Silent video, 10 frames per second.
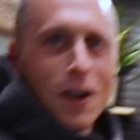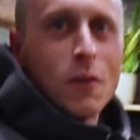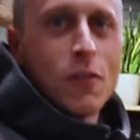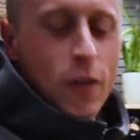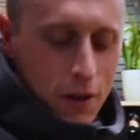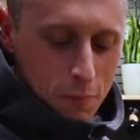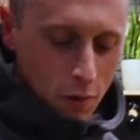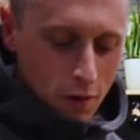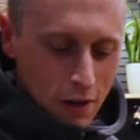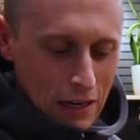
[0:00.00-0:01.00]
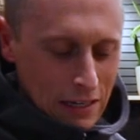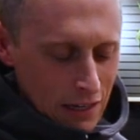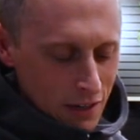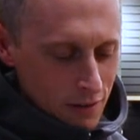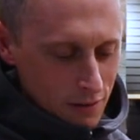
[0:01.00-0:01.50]
always find more than I
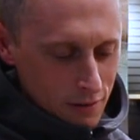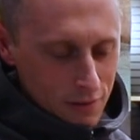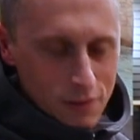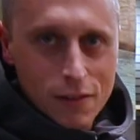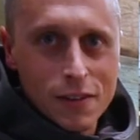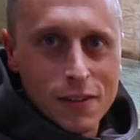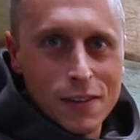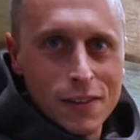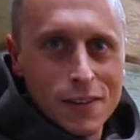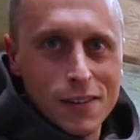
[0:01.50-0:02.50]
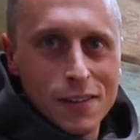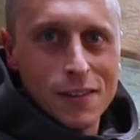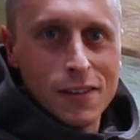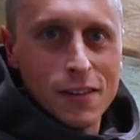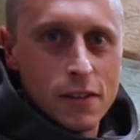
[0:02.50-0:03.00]
need. How many
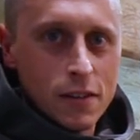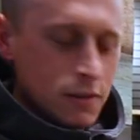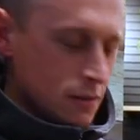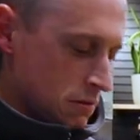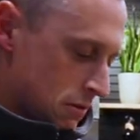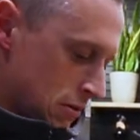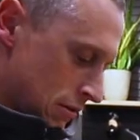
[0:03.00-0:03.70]
dollars did you spend?